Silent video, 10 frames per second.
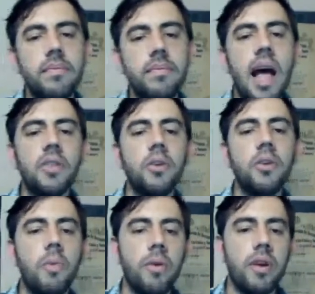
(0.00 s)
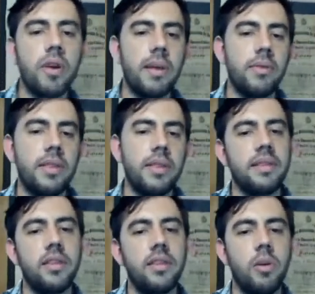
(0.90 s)
I'm not worried about this
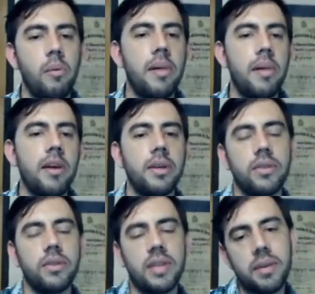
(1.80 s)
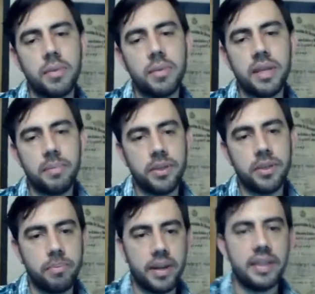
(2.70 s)
and double pawns because I can win the
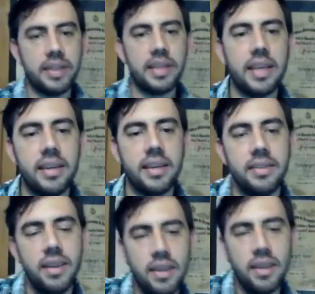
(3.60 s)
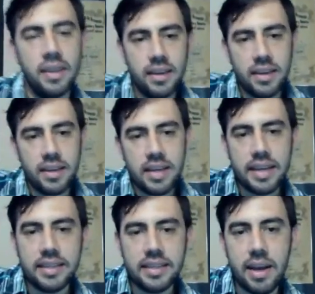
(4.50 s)
bishop pair in that case. Yeah,
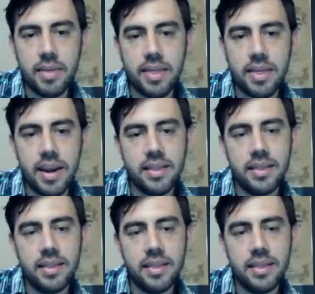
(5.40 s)
he saw the threat.